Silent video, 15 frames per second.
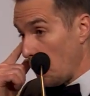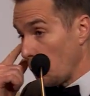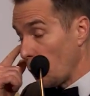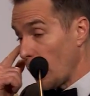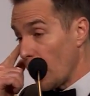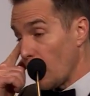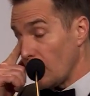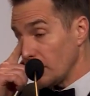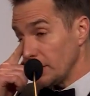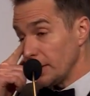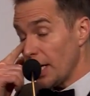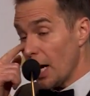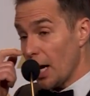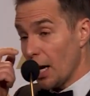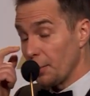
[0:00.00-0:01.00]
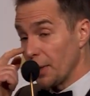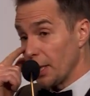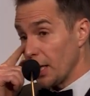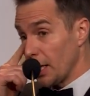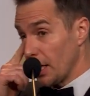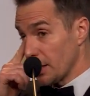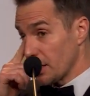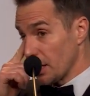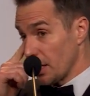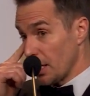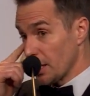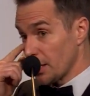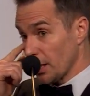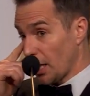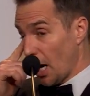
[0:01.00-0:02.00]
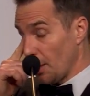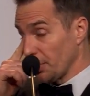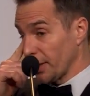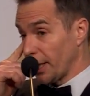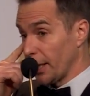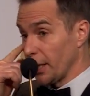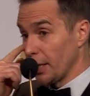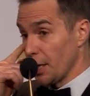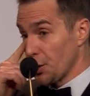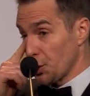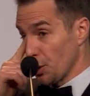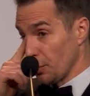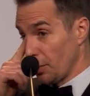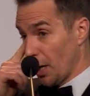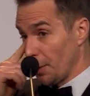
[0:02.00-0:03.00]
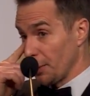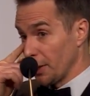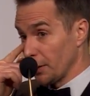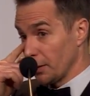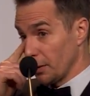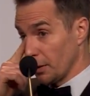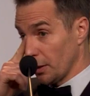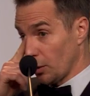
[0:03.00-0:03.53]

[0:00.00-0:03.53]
Well, yeah, I mean, it's a complicated issue, but I mean,